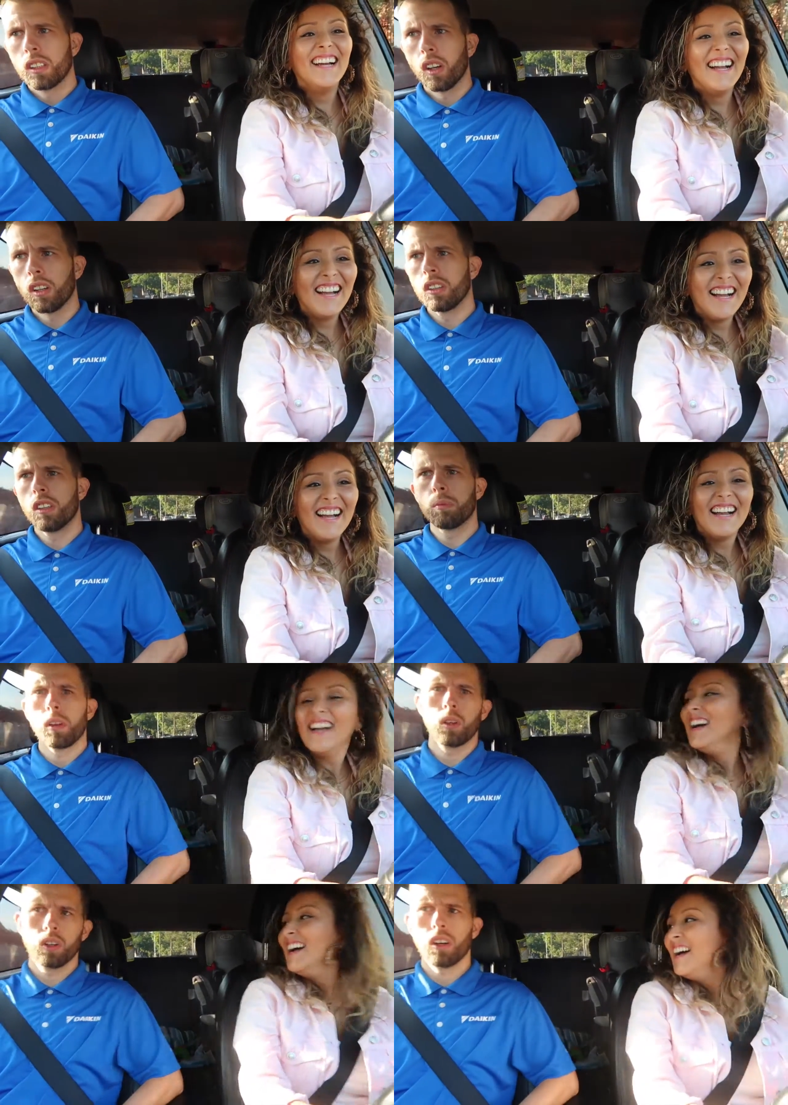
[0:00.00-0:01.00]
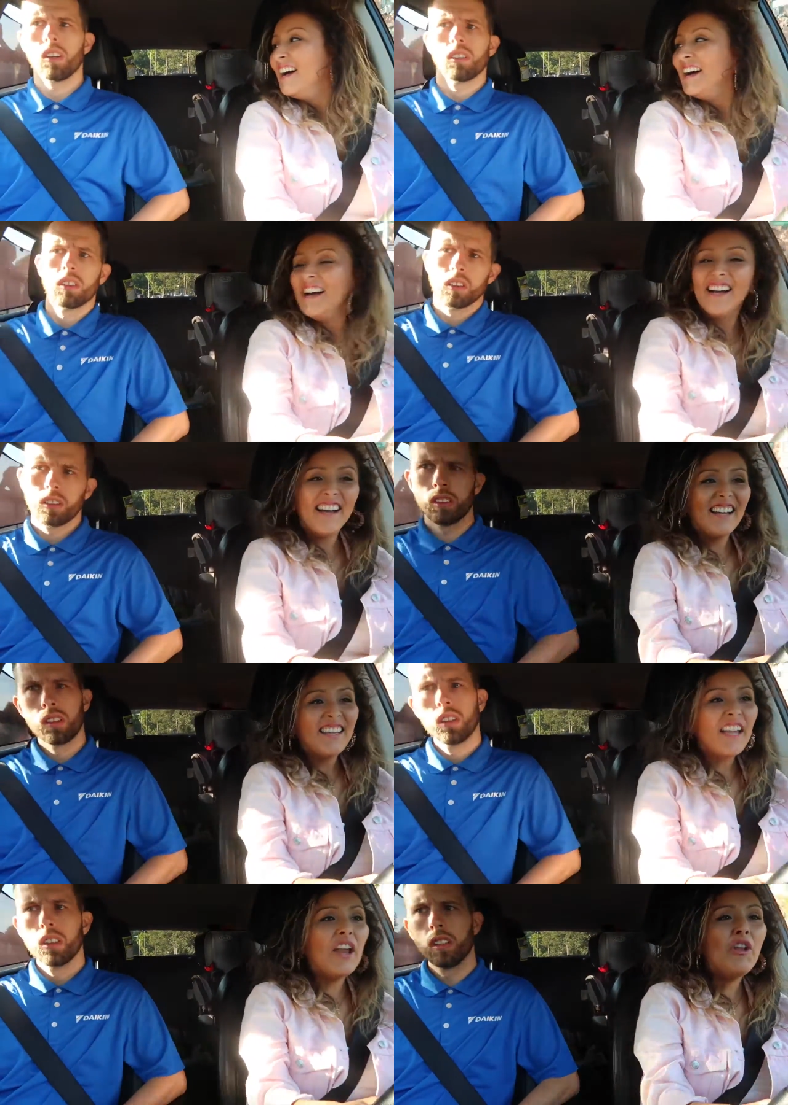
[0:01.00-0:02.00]
Speaker 1: Because it's my little girl.
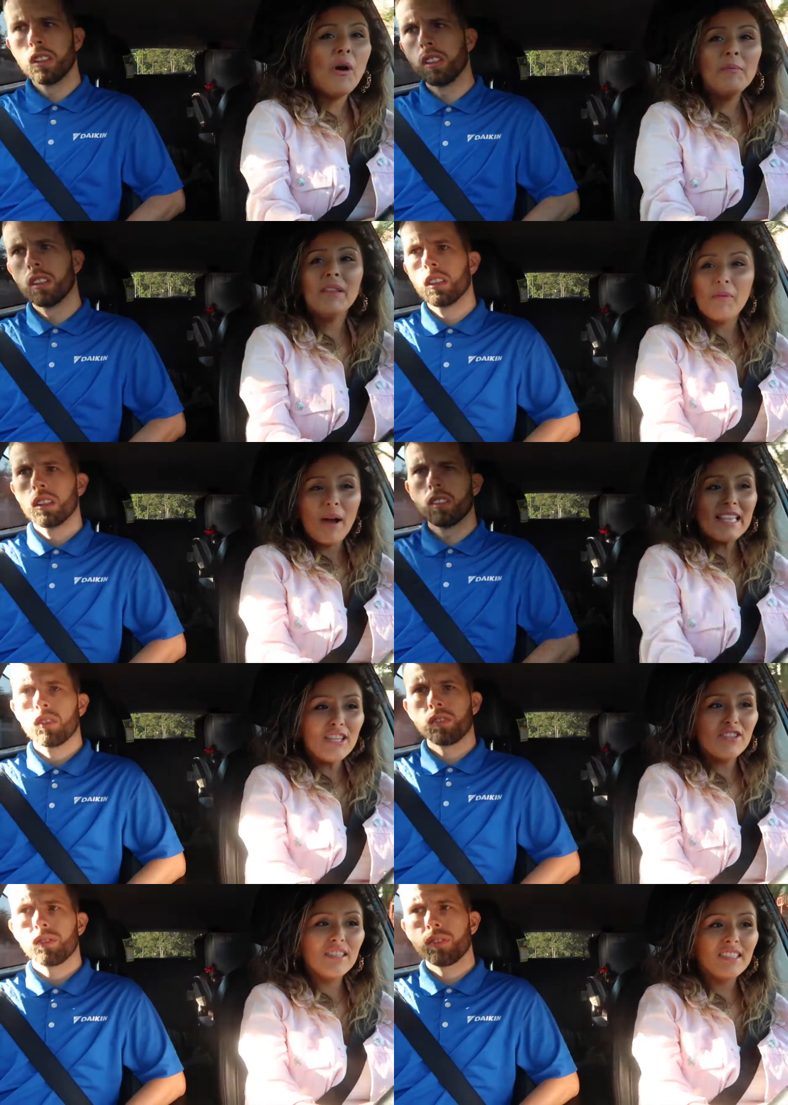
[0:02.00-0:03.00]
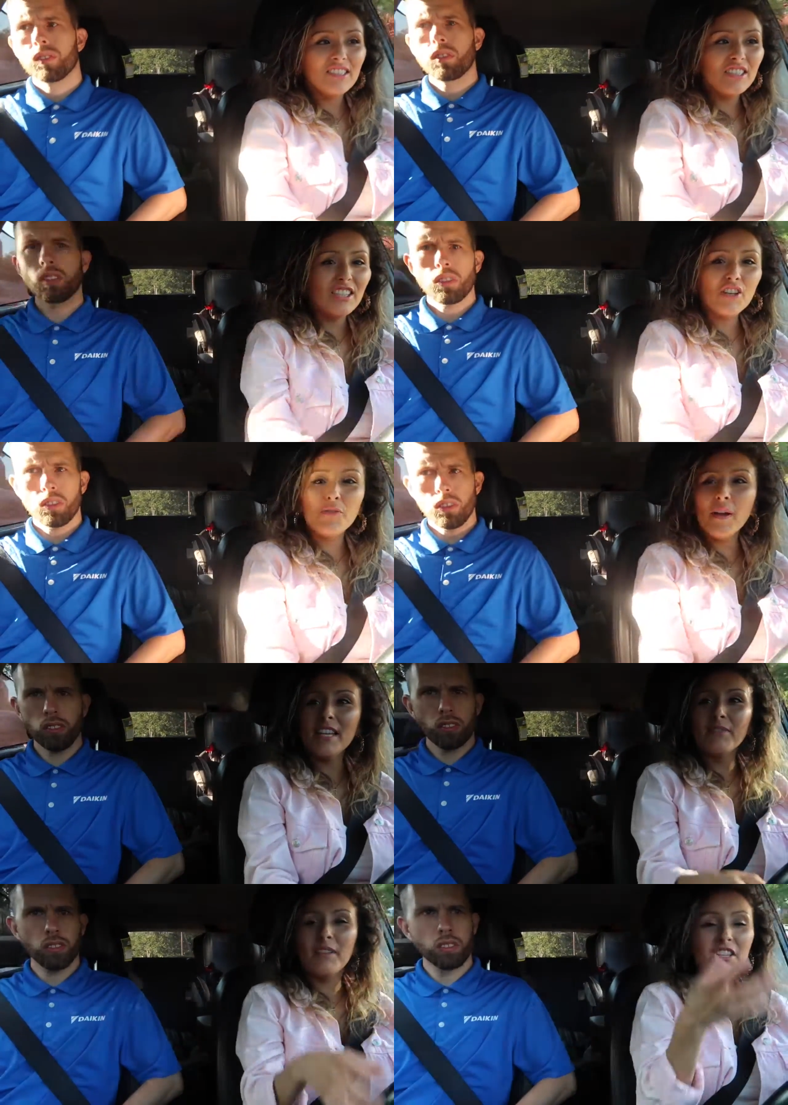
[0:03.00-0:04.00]
I know, I'm like, why did you look
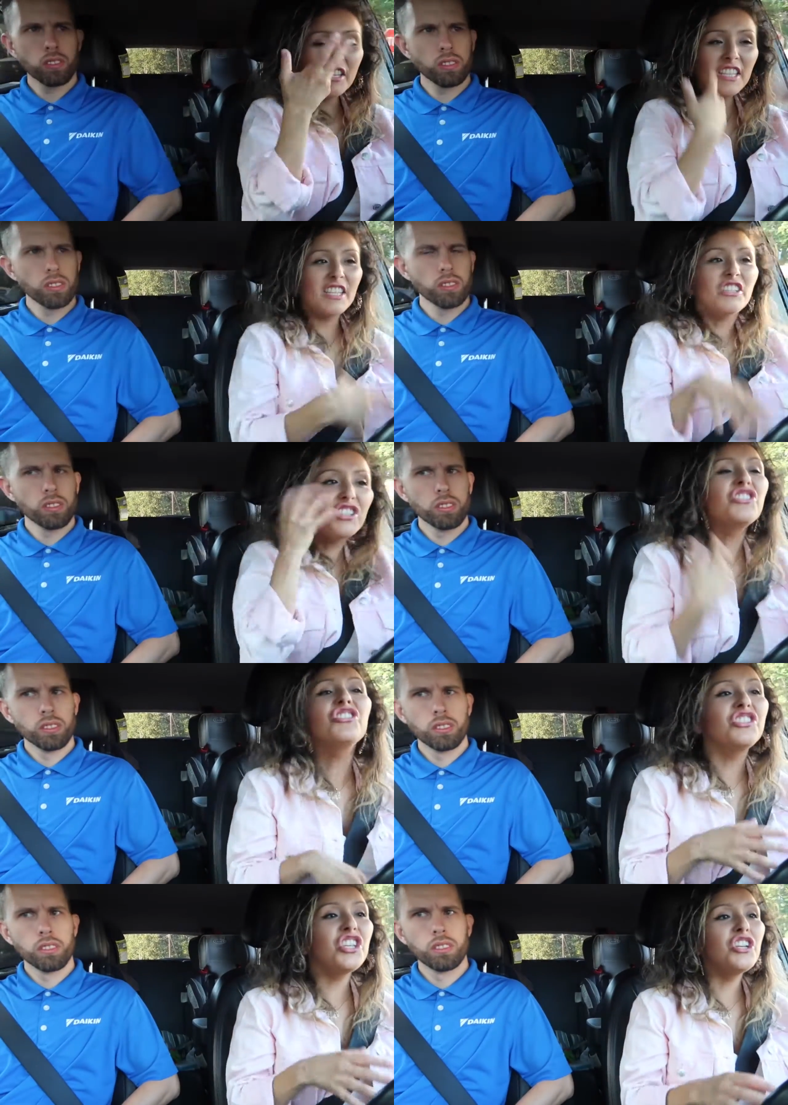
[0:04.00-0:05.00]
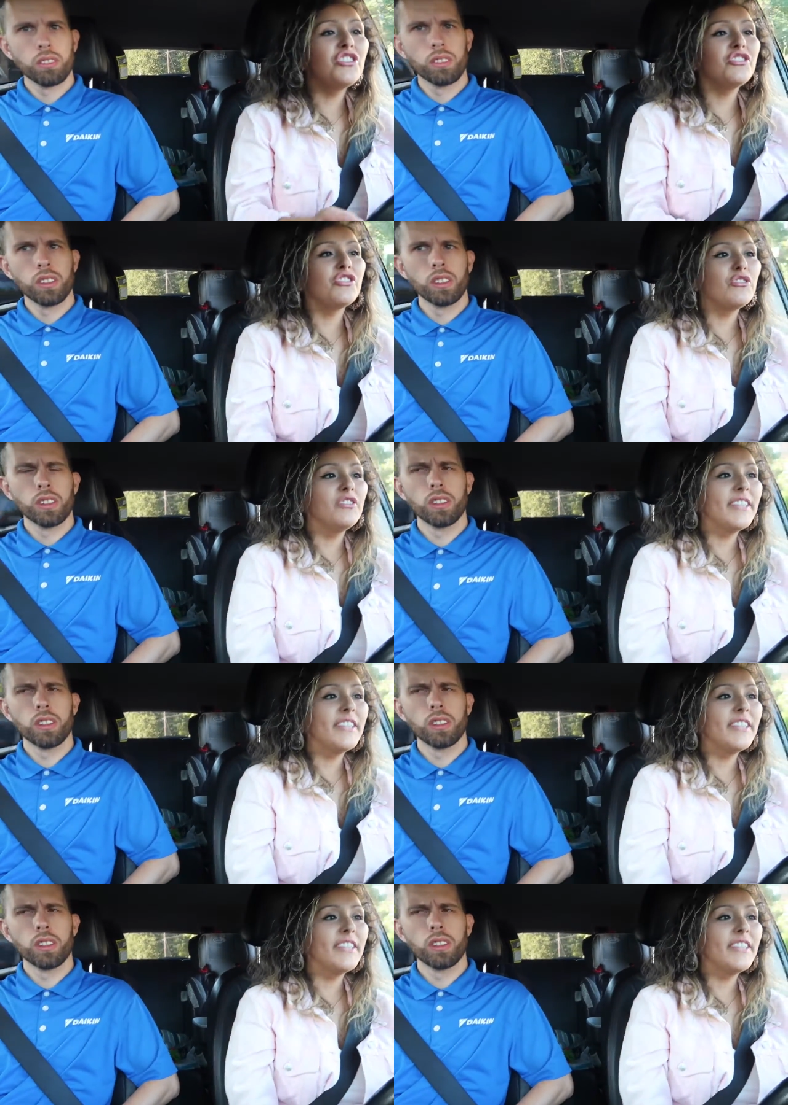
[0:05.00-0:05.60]
away? Why didn't you let this tear stroll